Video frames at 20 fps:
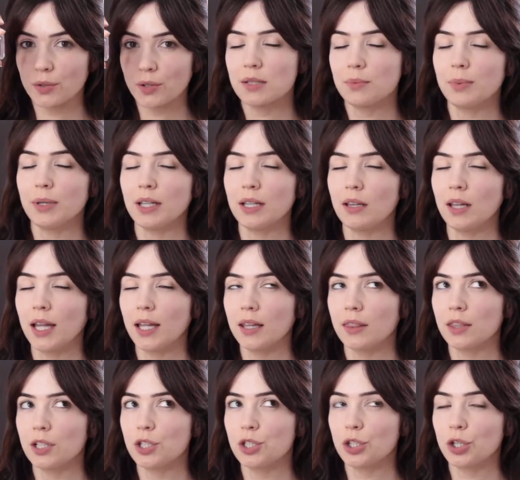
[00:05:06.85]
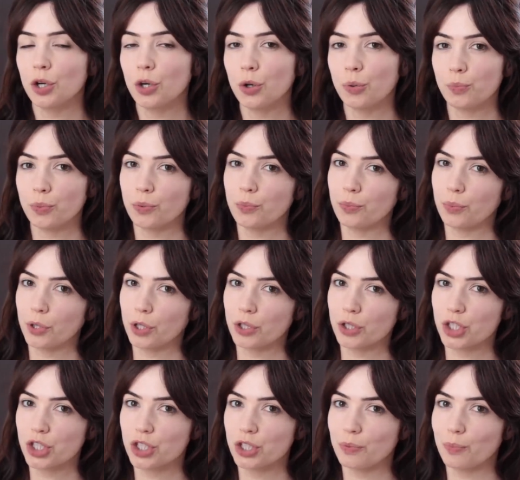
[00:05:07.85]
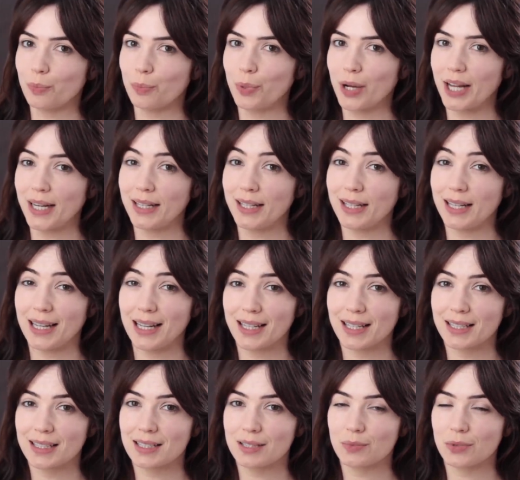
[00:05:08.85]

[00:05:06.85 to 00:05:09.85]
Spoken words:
It's a bit like the taupe blush by NYX,